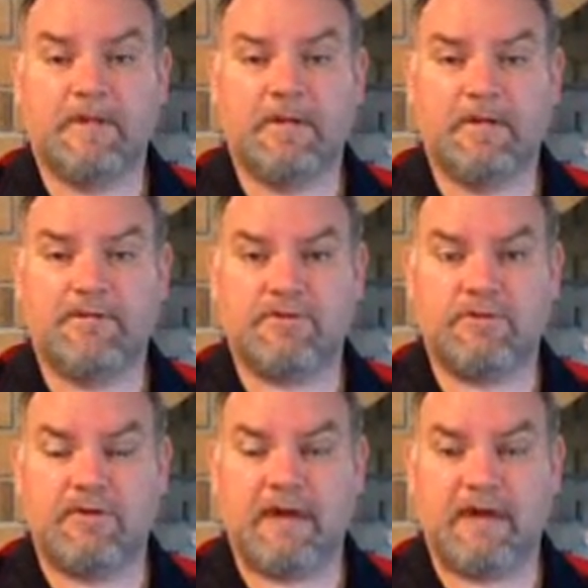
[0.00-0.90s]
the
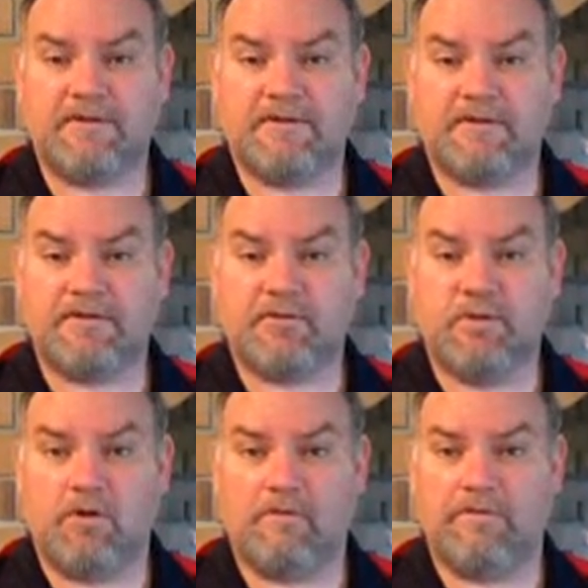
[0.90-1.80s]

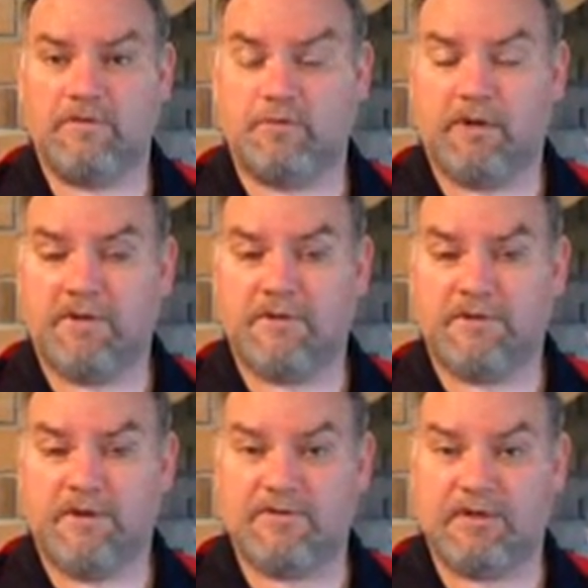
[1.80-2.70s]
2012 spring
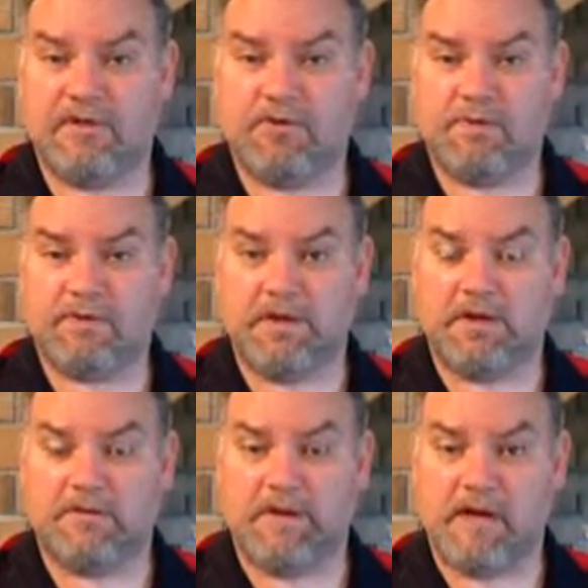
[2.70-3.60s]
season here in
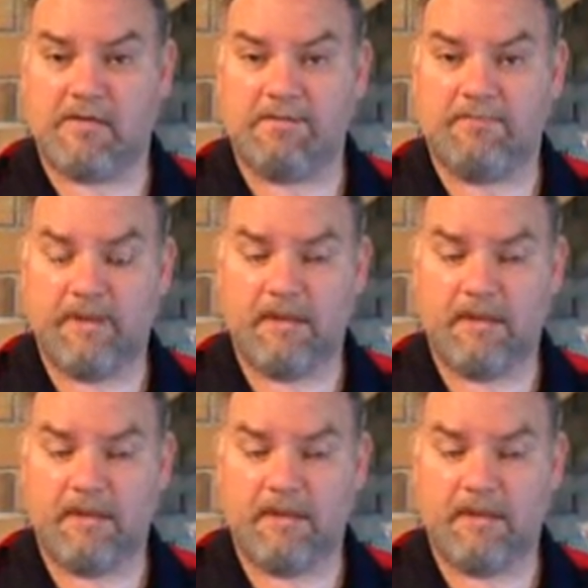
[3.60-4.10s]
McLaren Vale,